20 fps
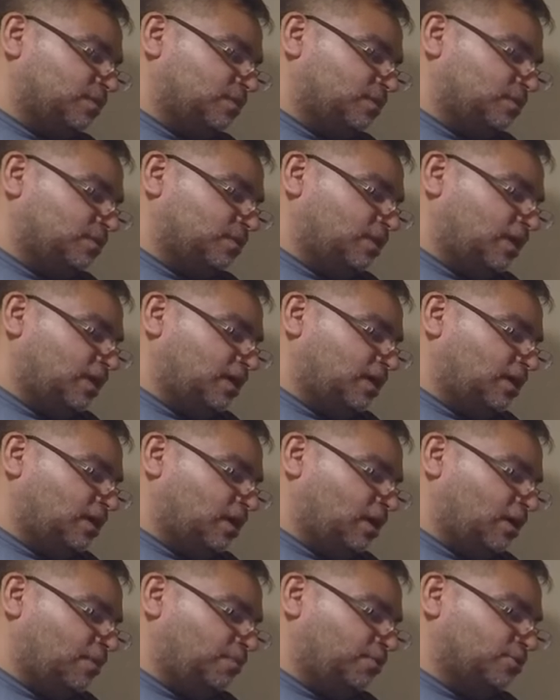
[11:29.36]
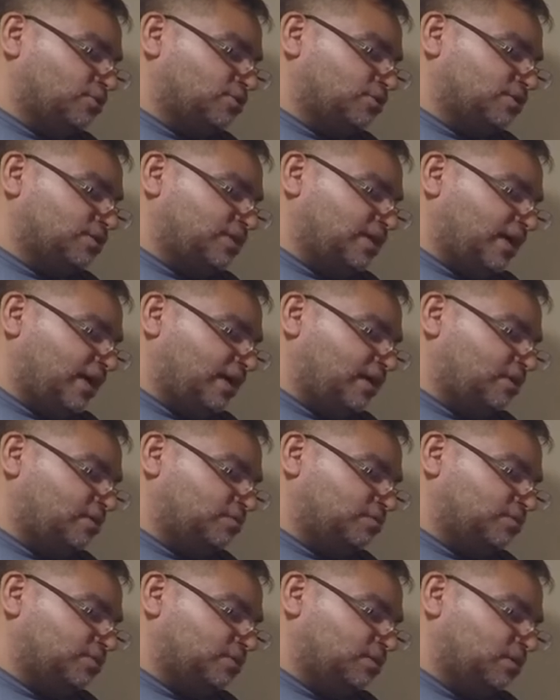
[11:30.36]
They purchase the
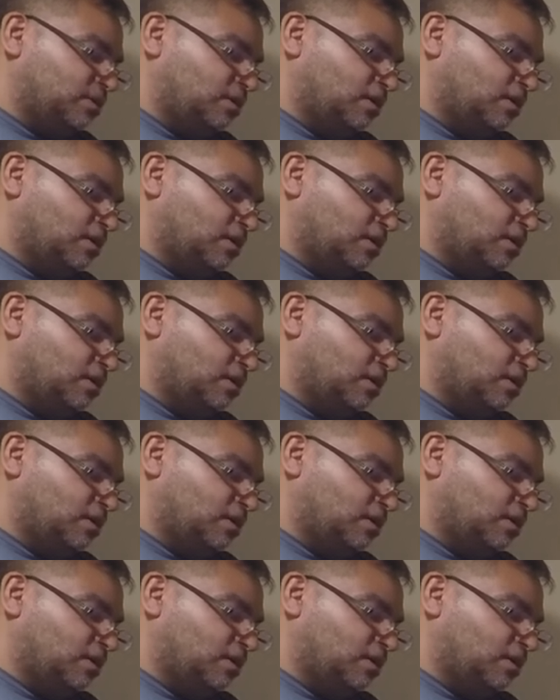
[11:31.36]
items,